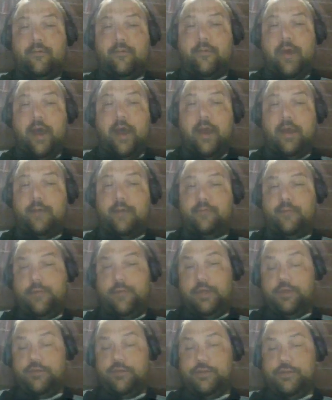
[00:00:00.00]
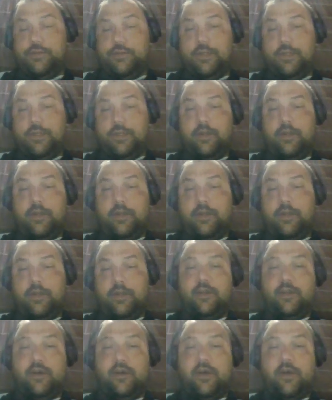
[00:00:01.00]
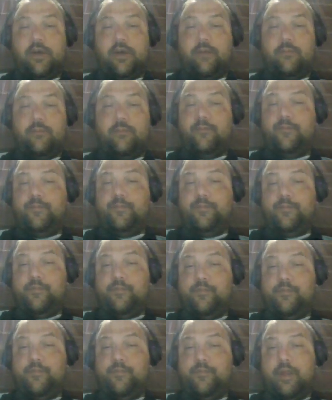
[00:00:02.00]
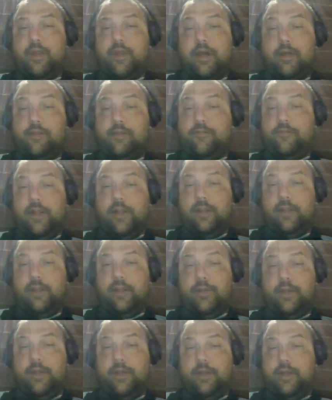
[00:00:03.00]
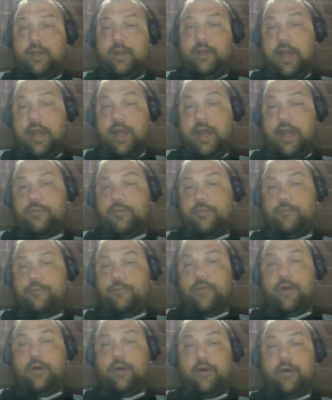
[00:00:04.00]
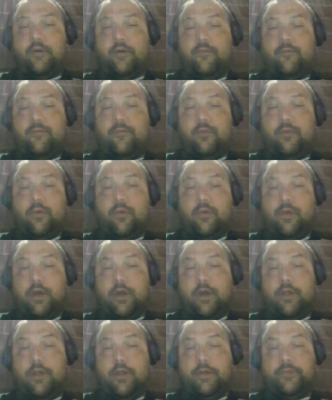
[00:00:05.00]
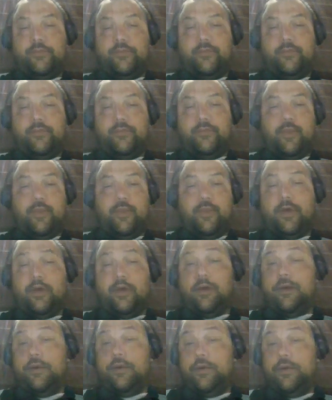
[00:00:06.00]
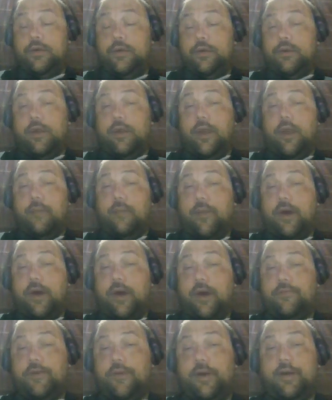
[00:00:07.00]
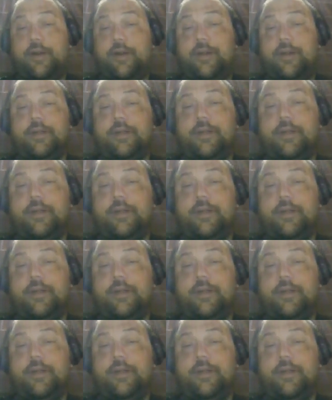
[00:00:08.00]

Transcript: I am interested in developing an app for this with a modified